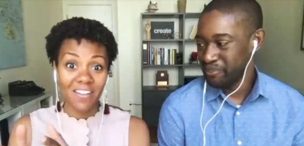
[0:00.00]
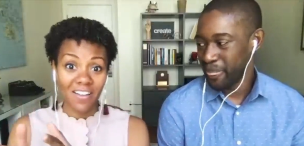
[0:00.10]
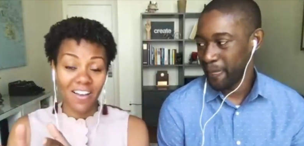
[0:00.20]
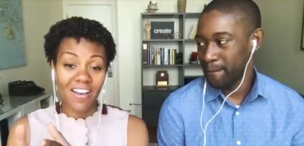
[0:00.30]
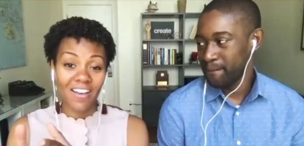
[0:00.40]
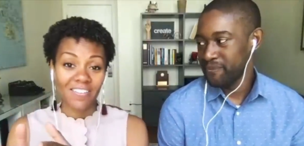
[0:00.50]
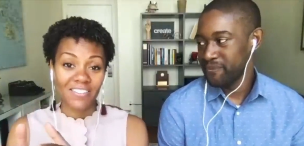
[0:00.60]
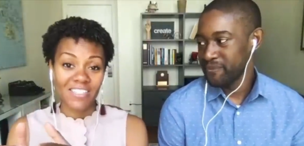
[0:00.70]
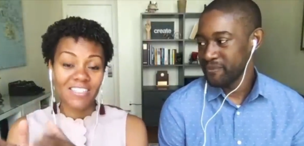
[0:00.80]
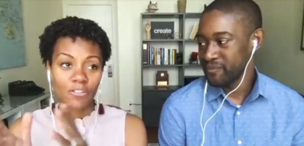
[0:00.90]
Speaker 1: uh,
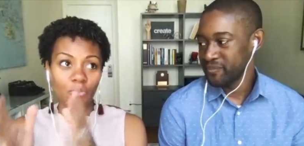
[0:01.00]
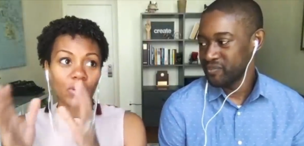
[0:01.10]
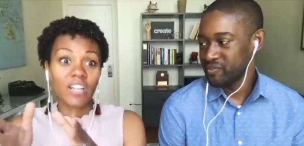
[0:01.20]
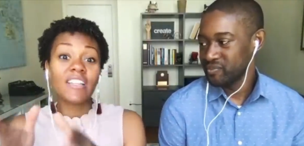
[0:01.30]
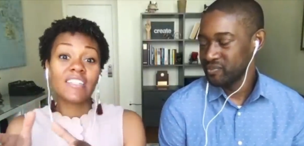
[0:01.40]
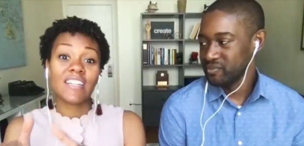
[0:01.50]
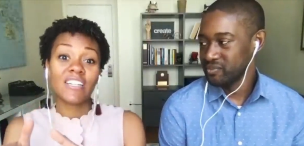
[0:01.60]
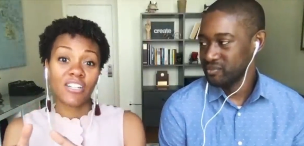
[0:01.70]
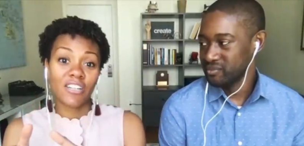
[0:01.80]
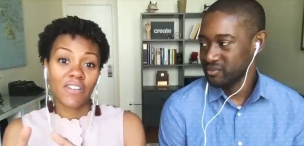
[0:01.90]
just
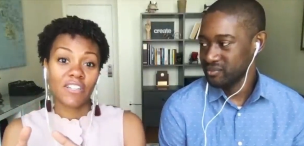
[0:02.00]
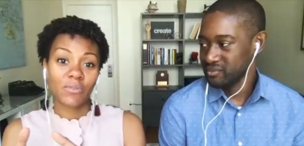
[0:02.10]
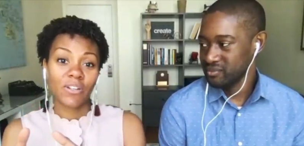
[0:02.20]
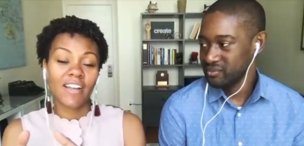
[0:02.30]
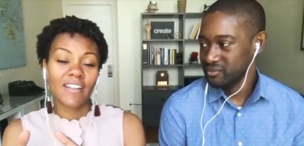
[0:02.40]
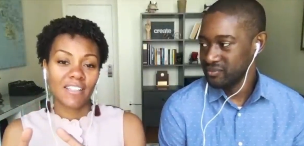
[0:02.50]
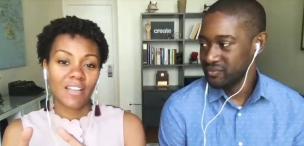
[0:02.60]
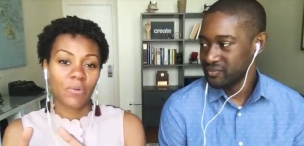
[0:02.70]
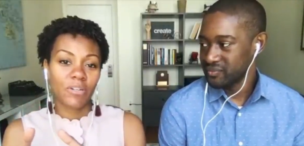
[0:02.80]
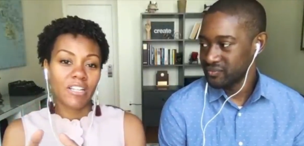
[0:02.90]
realization of us realizing
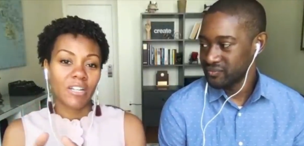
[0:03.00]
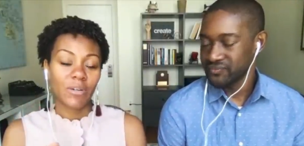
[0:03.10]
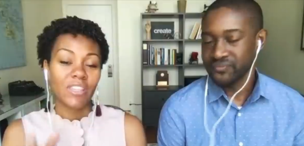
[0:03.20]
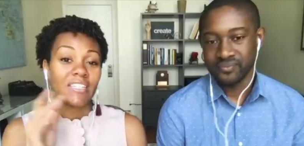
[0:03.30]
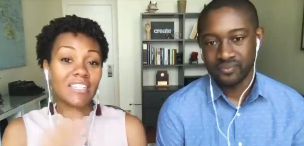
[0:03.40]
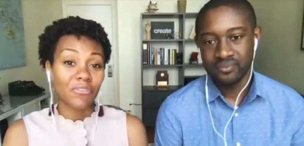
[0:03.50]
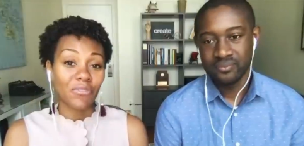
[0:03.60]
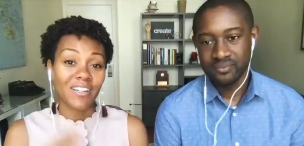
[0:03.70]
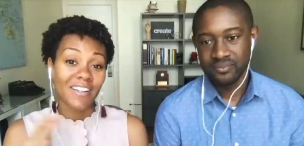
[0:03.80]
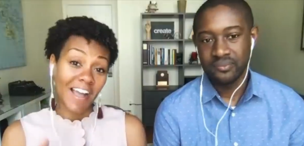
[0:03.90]
that we're dealing with a
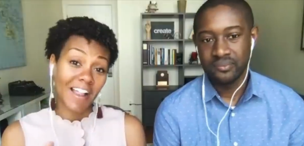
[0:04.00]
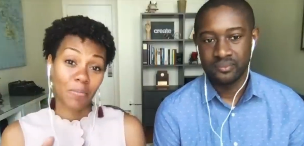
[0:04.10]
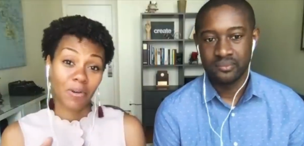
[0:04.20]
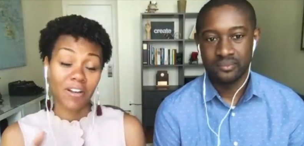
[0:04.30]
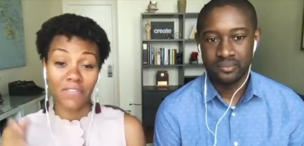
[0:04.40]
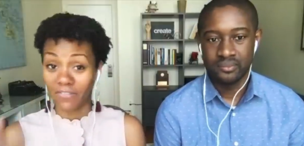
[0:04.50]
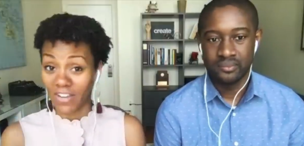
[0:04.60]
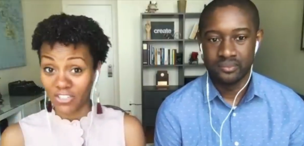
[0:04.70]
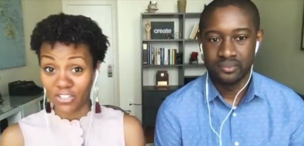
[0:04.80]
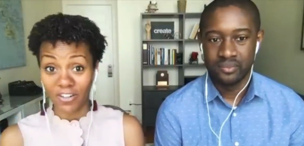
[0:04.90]
different caliber of
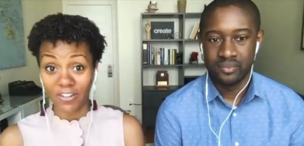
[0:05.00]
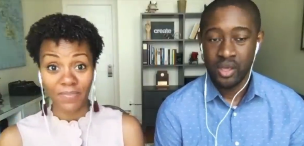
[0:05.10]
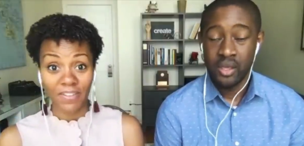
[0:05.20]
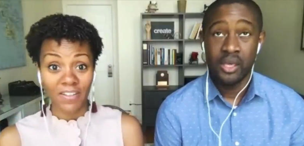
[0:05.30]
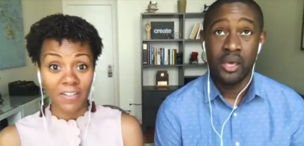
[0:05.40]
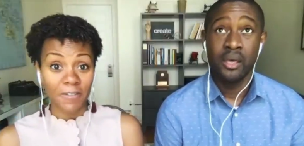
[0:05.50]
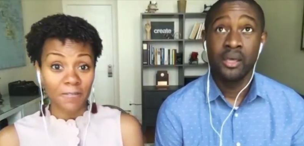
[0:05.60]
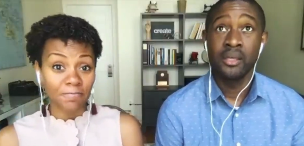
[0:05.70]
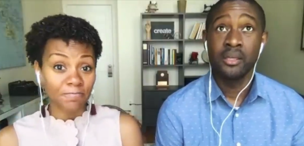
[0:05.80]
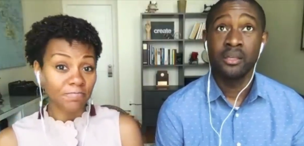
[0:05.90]
investor.
Speaker 2: Yeah,
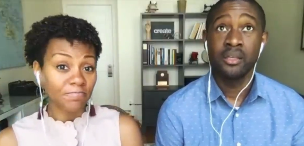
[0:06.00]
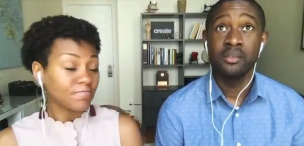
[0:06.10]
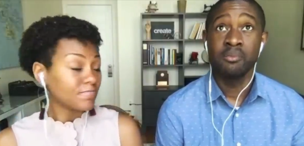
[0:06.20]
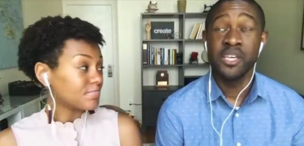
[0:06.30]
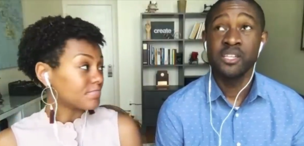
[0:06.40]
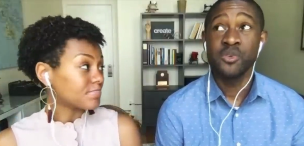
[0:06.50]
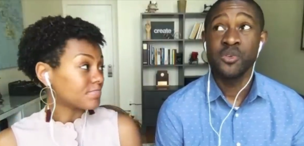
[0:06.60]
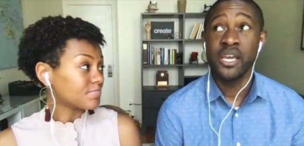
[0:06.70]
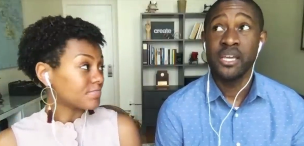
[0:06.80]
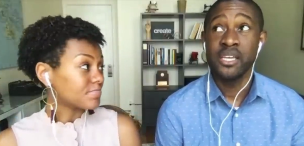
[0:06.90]
because we were
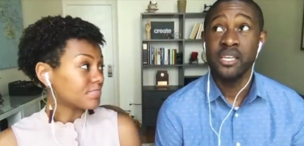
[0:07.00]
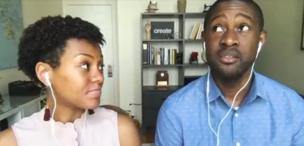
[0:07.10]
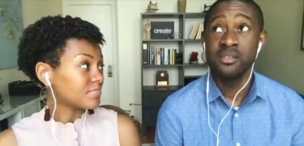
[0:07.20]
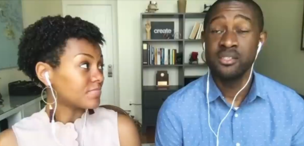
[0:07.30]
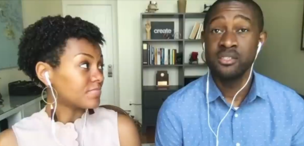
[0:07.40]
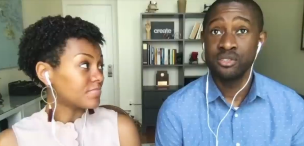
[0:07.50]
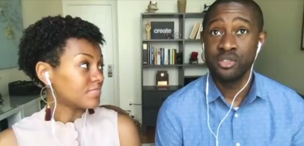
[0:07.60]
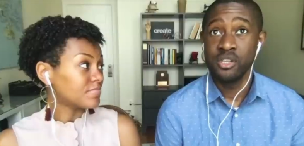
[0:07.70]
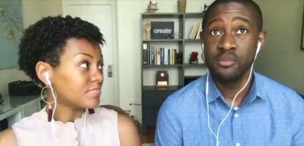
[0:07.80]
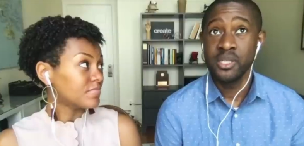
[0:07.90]
like, either this is
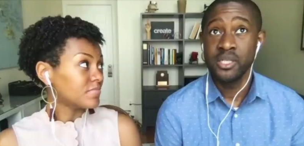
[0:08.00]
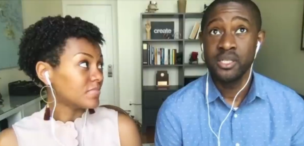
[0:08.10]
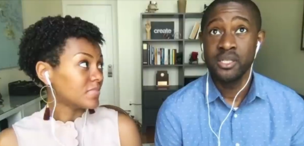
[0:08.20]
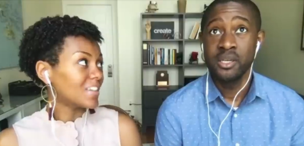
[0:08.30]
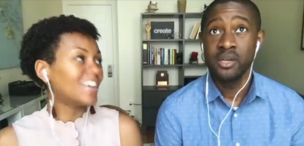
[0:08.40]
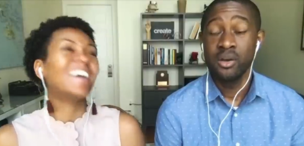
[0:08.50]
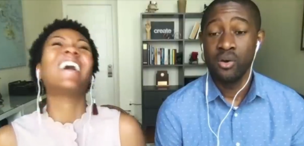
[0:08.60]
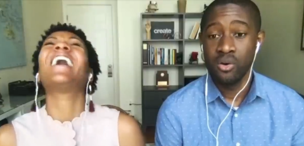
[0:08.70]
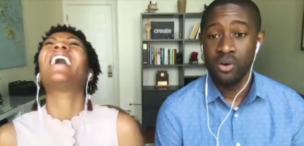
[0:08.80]
drug money, or